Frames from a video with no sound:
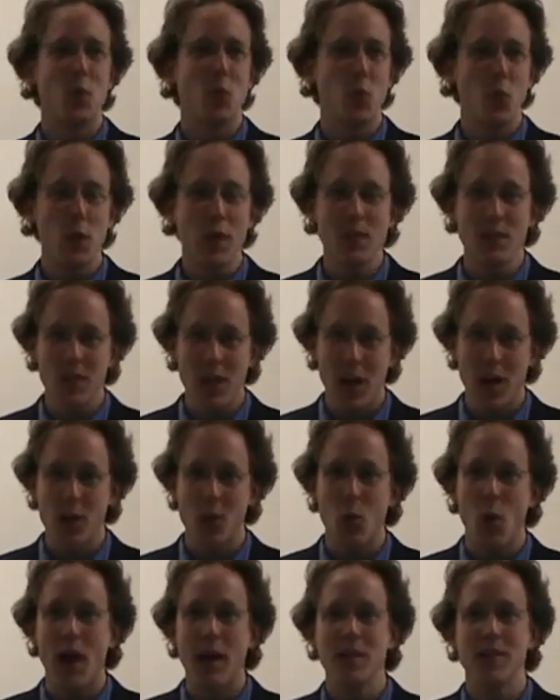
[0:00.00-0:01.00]
We
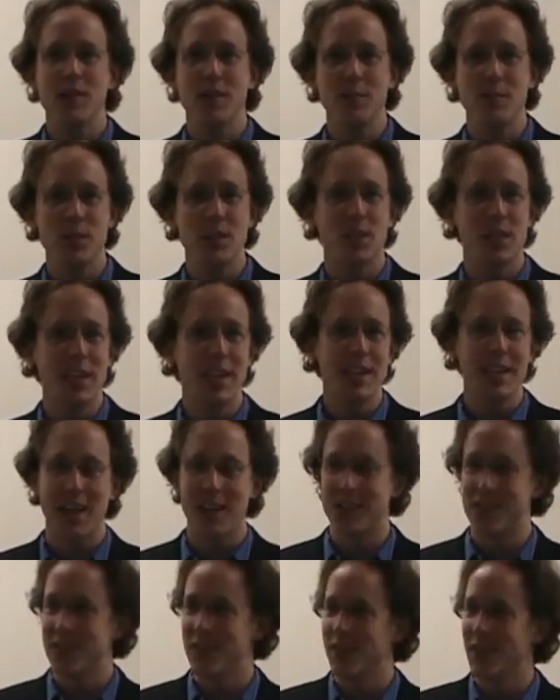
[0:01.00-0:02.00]
acquired the machine
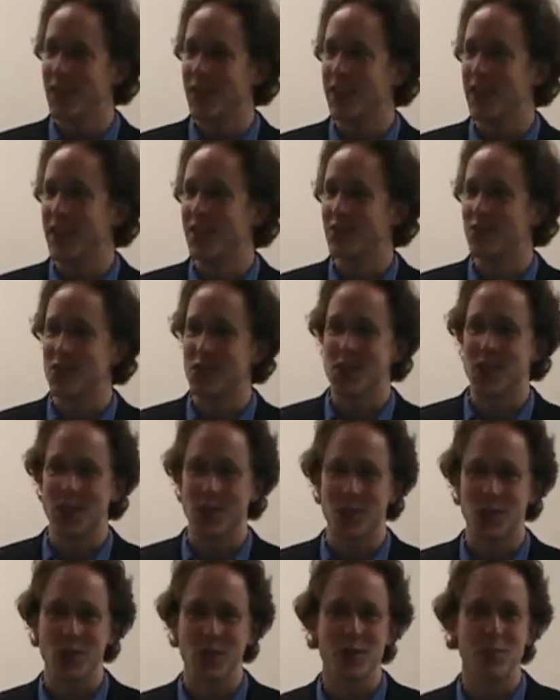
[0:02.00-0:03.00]
under very interesting
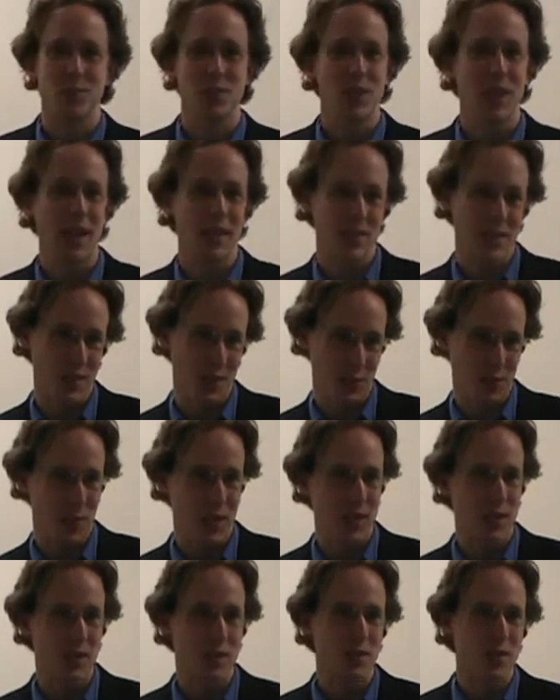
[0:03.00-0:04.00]
circumstances
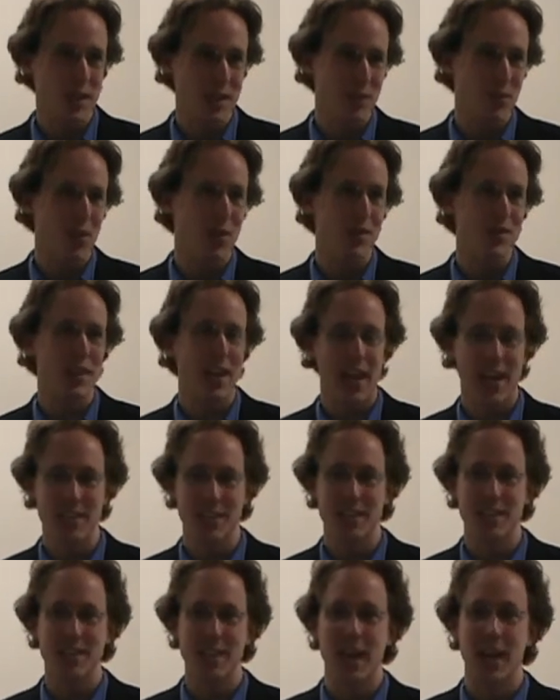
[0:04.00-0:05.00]
because Diebold
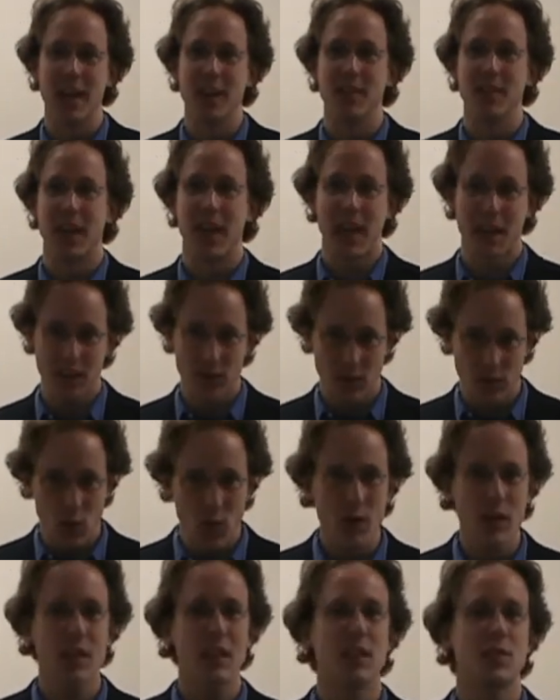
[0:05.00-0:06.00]
has had a
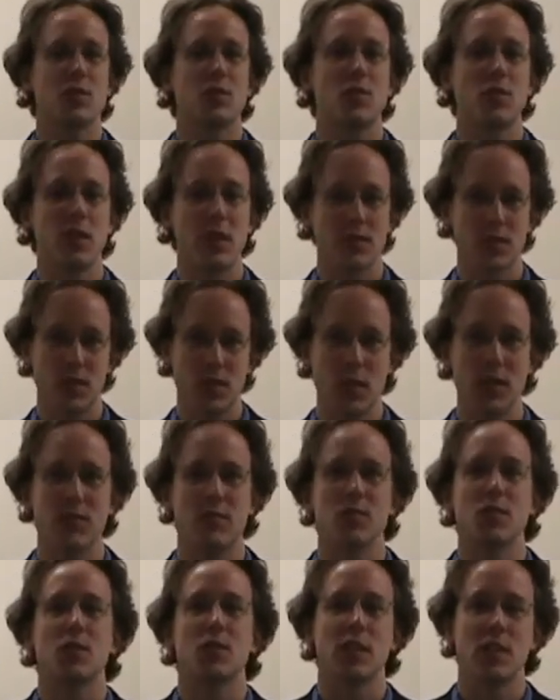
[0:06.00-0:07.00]
long history of
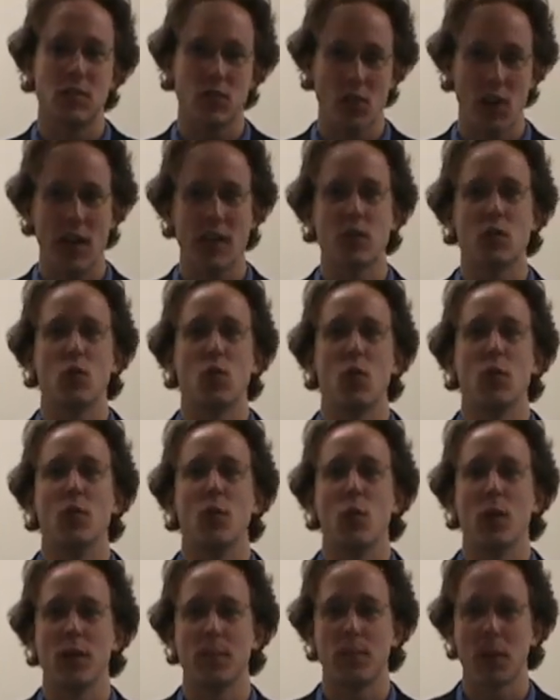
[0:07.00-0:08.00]
secrecy, trying to
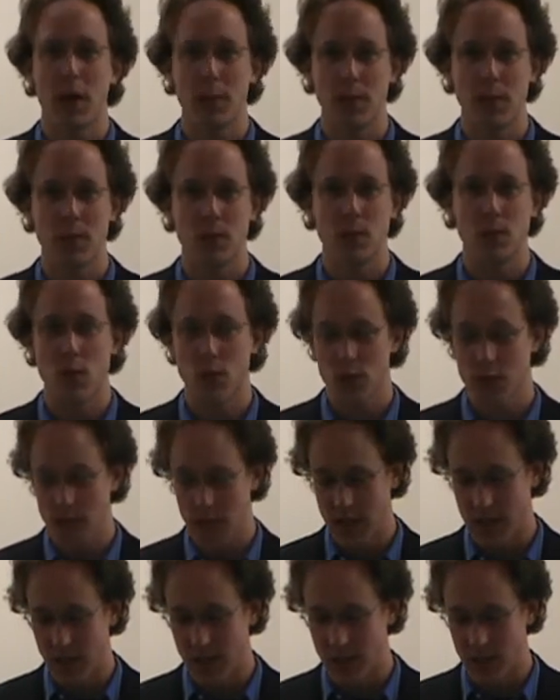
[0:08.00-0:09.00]
avoid public
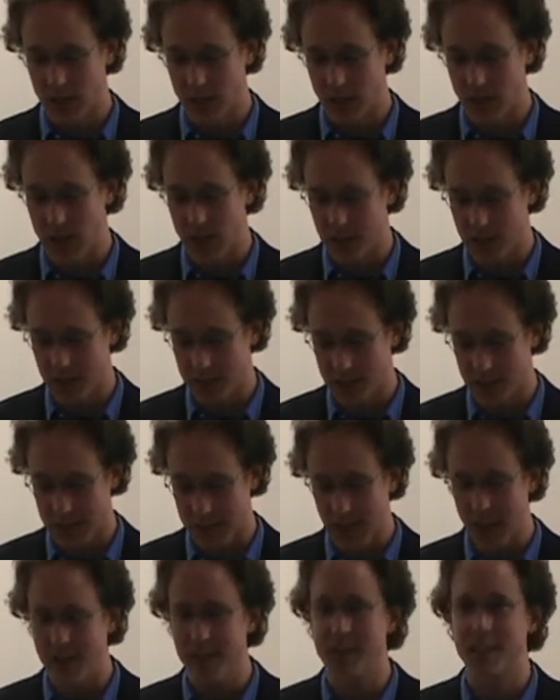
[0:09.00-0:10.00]
scrutiny of their
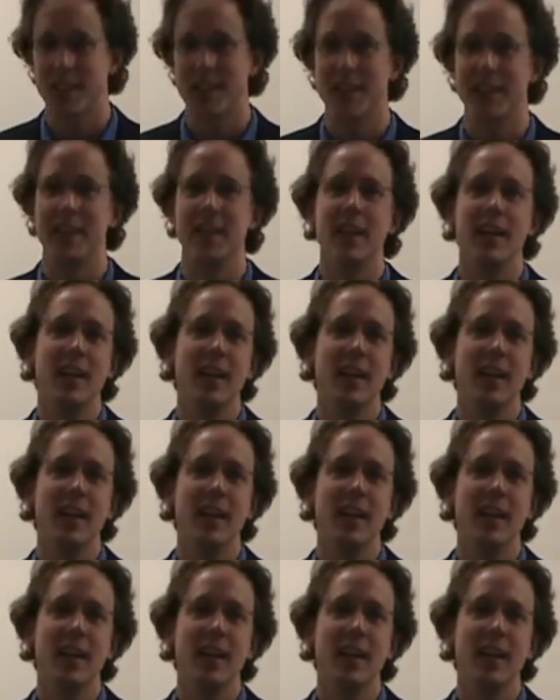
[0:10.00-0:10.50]
technology.